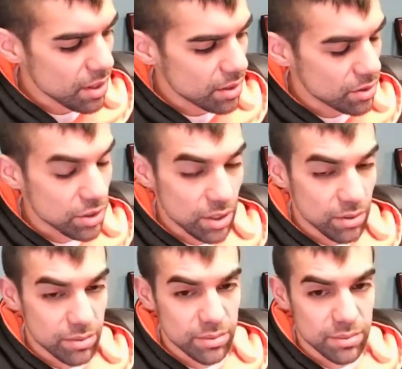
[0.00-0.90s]

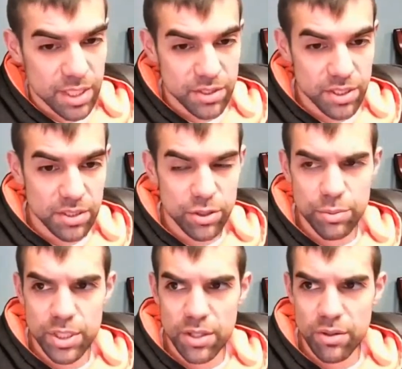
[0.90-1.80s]
So that is it.
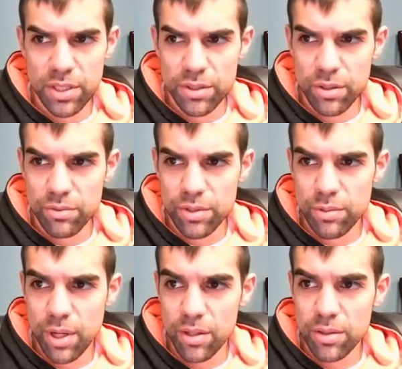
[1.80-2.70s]
Super Death Grind's going really
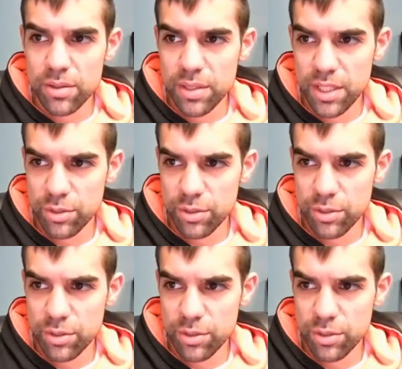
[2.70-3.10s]
well. Got some more